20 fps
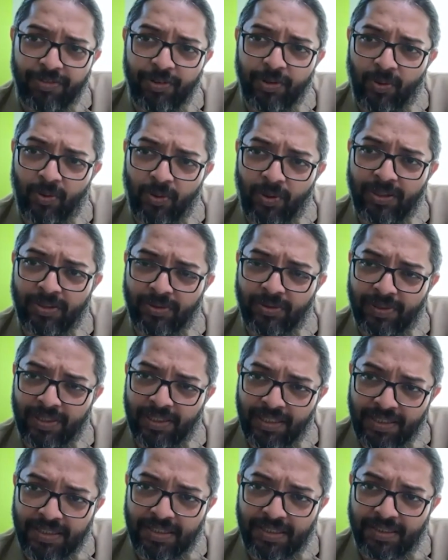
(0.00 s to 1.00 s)
if you go into
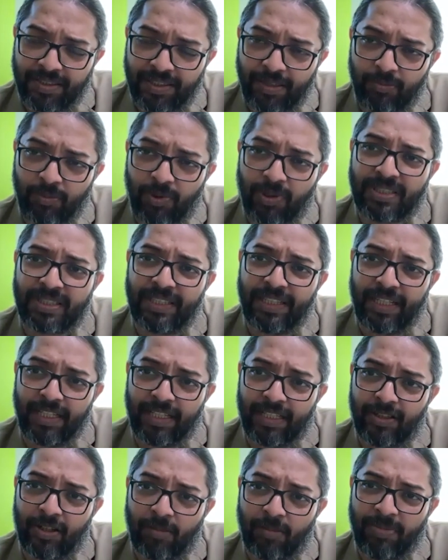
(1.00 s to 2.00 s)
the history, was the
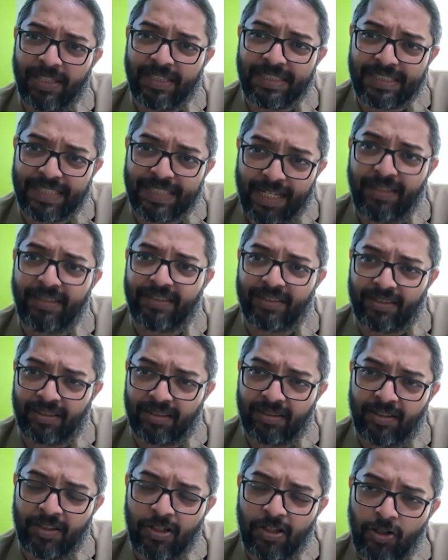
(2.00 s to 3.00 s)
economic
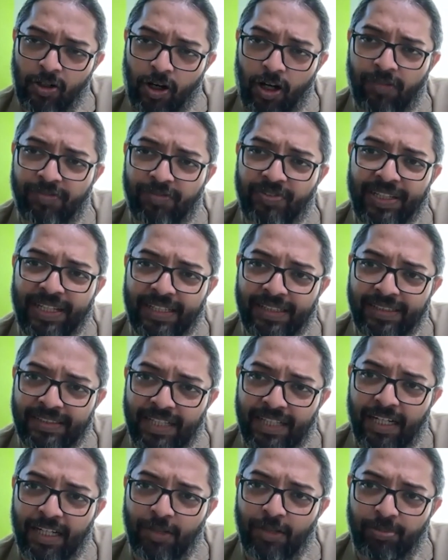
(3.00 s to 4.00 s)
center of the
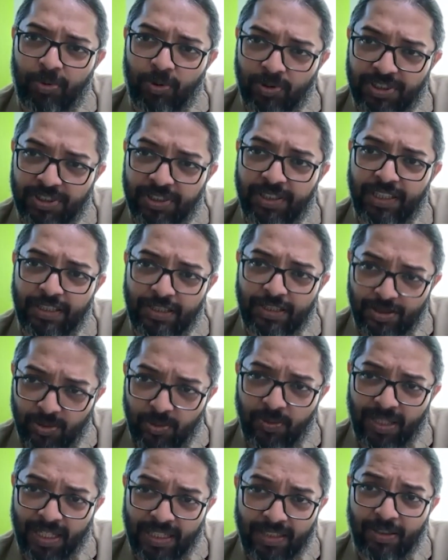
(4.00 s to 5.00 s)
entire Portuguese
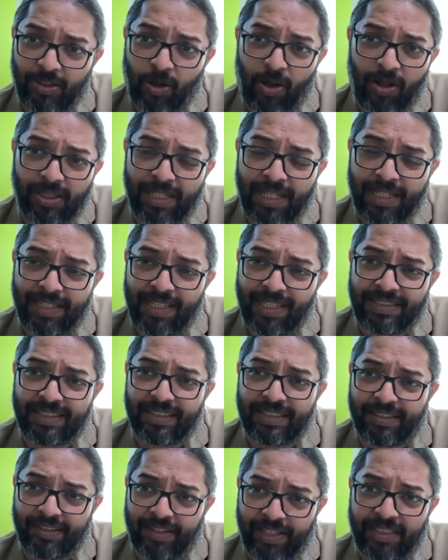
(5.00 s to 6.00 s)
rule, and not that that's
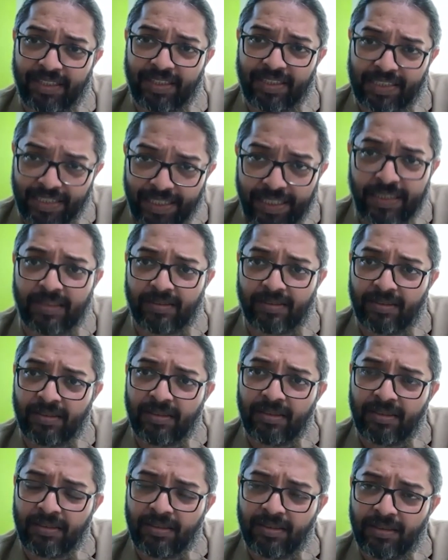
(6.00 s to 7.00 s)
a great thing
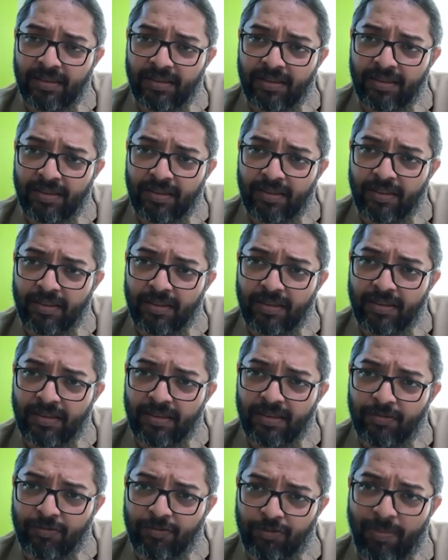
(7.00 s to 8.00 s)

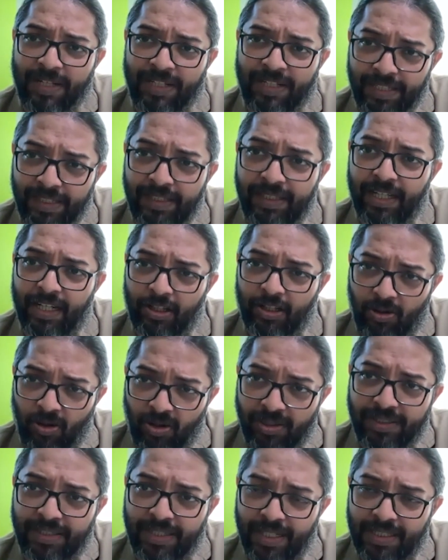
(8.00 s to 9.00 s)
from an India
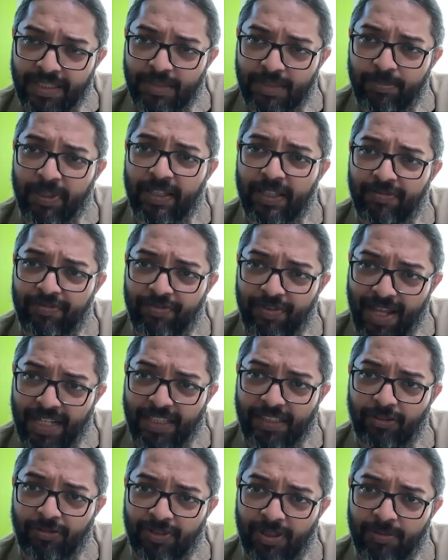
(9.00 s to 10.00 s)
context, but the
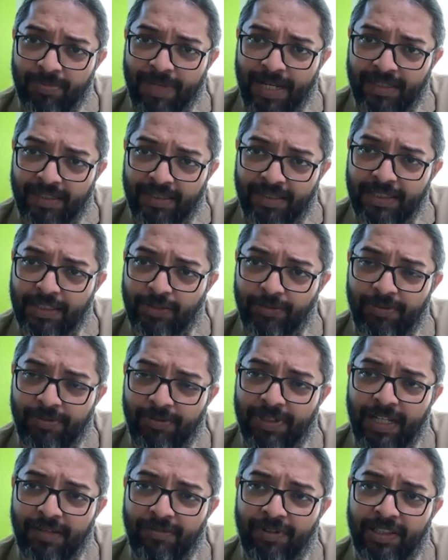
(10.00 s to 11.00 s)
fact of the matter is we
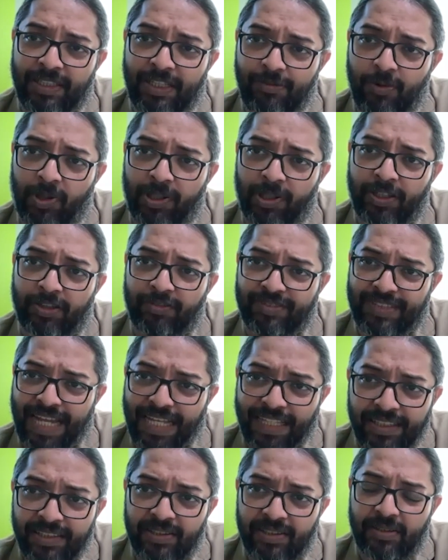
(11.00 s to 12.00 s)
were never devoid of
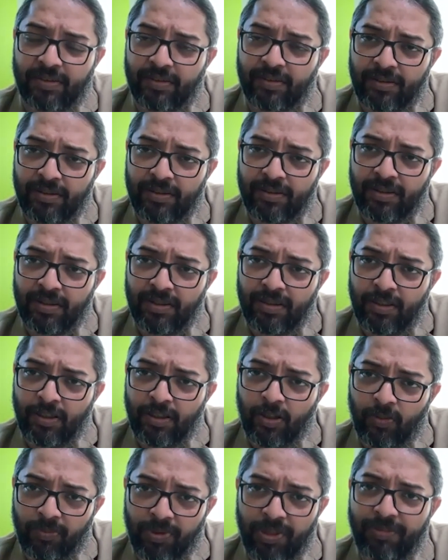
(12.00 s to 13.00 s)
talent.
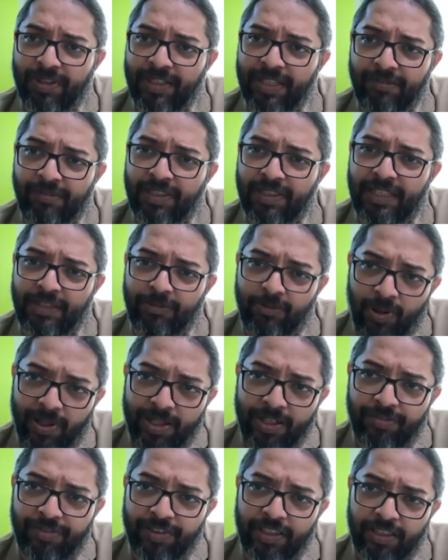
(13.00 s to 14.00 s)
We were never
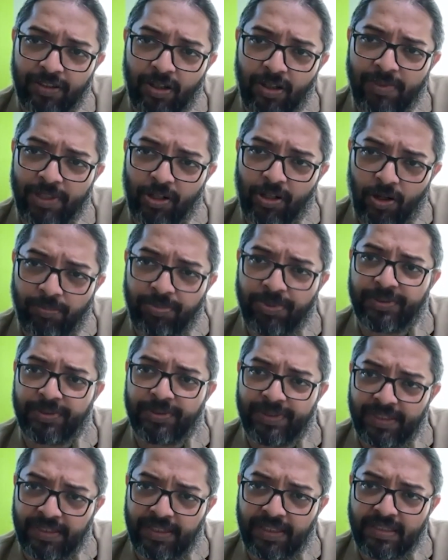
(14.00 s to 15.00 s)
devoid of economic
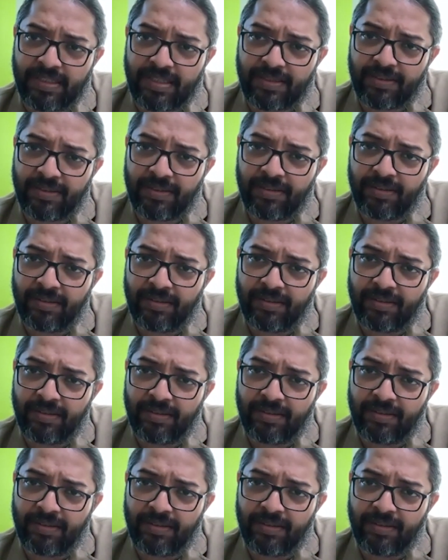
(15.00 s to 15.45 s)
opportunities.